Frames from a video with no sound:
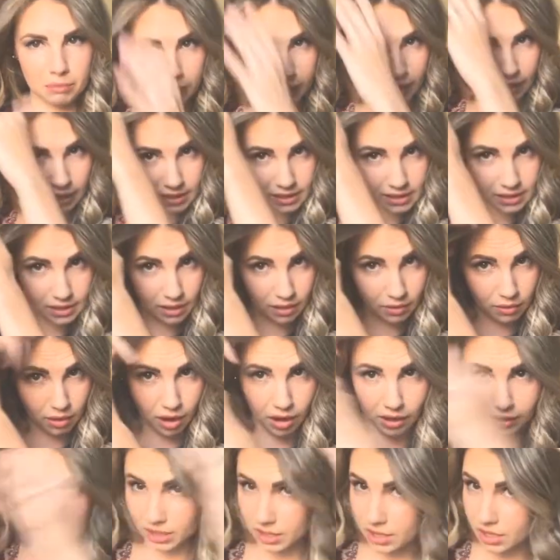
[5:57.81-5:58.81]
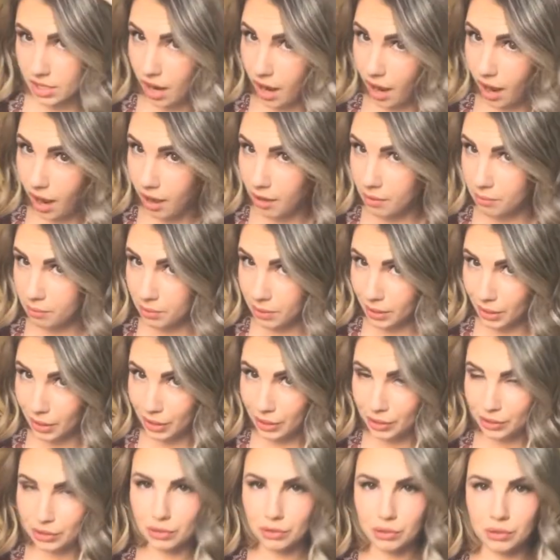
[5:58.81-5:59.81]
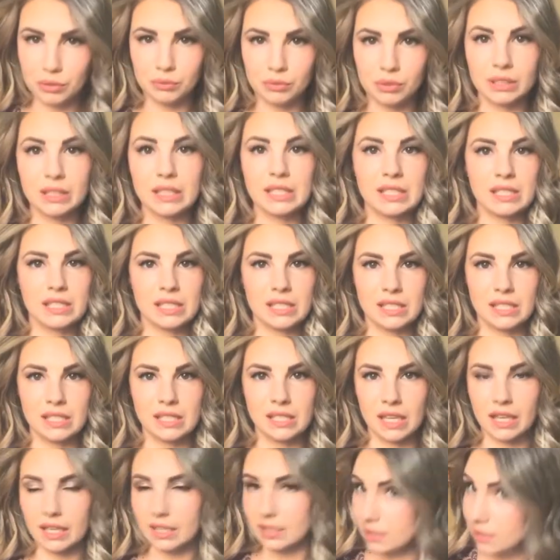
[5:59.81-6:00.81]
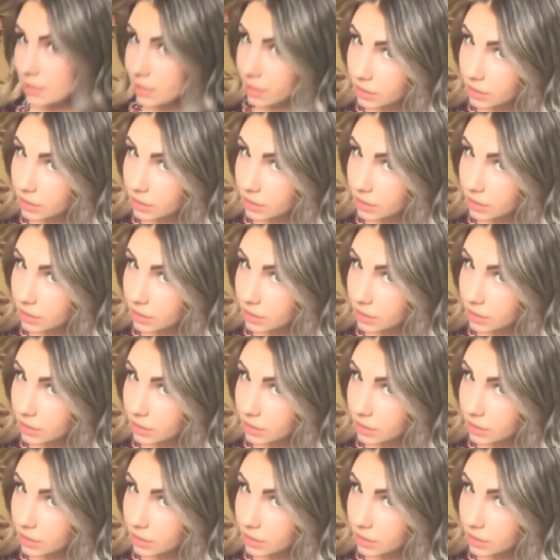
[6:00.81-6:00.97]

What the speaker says: because on the top, you can really see dents.